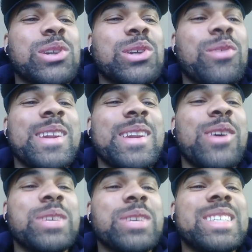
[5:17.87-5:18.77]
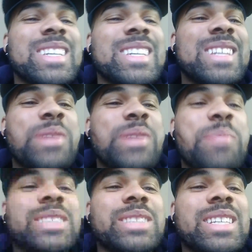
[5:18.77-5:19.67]
You already know. You got
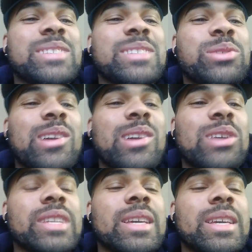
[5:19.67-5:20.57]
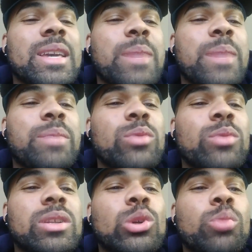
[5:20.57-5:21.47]
to push that shit through the laundry and play
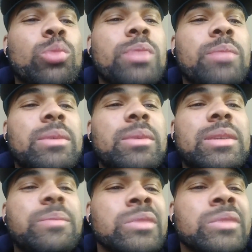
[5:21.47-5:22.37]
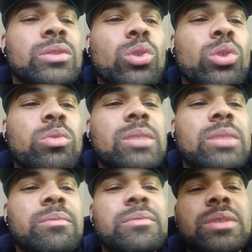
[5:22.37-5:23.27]
with it a little bit. Maybe do it with
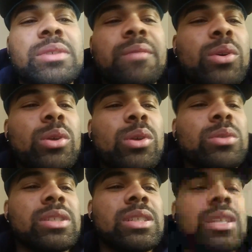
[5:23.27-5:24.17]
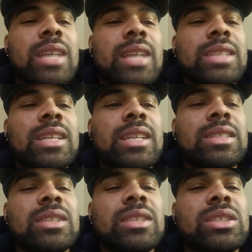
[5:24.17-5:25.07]
some photos and shit like that, and
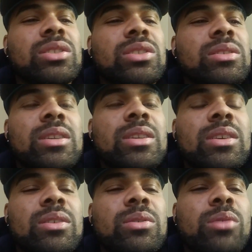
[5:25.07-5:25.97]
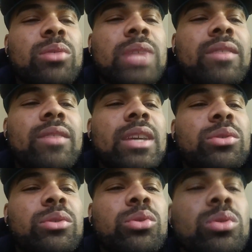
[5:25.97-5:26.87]
then just, you know,
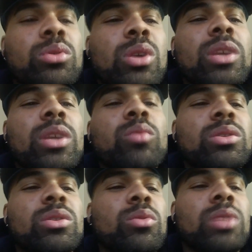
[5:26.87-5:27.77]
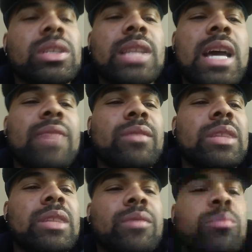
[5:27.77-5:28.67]
navigate through, you know, what he went through in his life
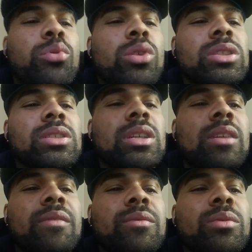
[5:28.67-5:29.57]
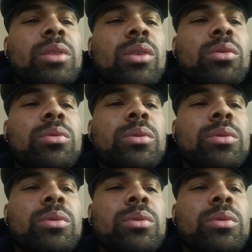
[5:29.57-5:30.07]
and different portions of, you know,